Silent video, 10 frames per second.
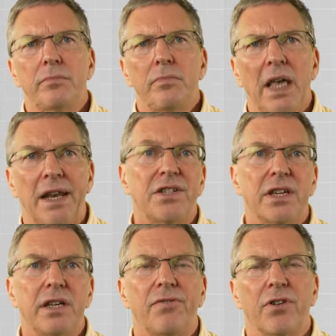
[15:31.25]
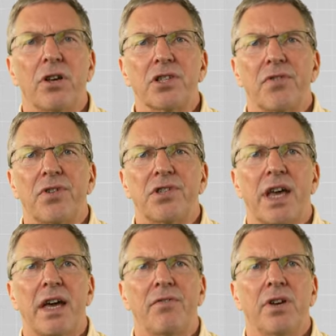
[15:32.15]
And indeed, philosophers
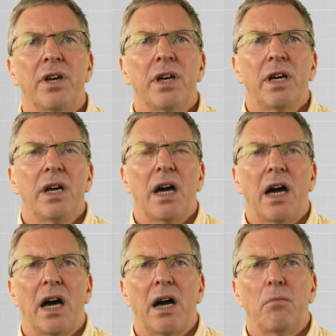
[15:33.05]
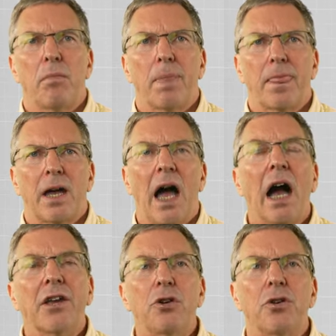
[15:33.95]
have
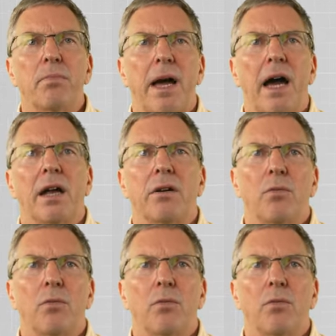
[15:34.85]
argued about